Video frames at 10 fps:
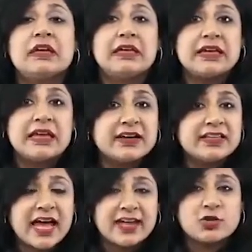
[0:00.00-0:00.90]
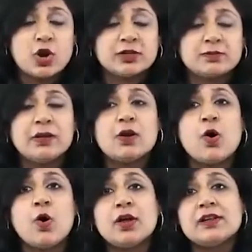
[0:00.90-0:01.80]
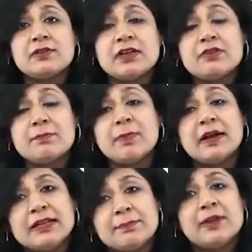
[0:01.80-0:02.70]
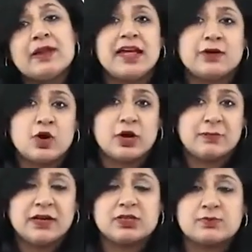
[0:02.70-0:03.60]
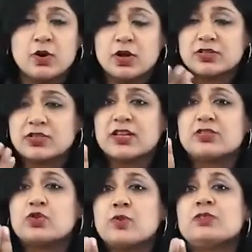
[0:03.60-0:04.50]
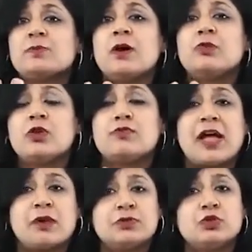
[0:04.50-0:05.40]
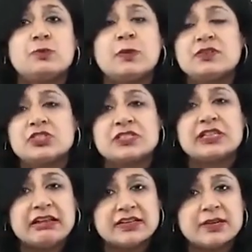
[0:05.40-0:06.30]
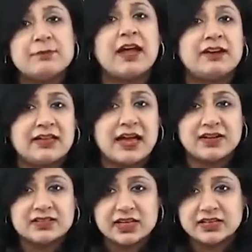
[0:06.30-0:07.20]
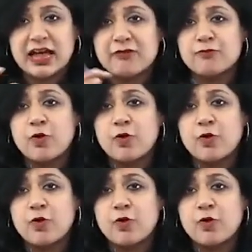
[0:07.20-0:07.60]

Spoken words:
create the iridotomy or even multiple iridotomies because there is so much amount of aqueous humor which is collected behind the iris that they have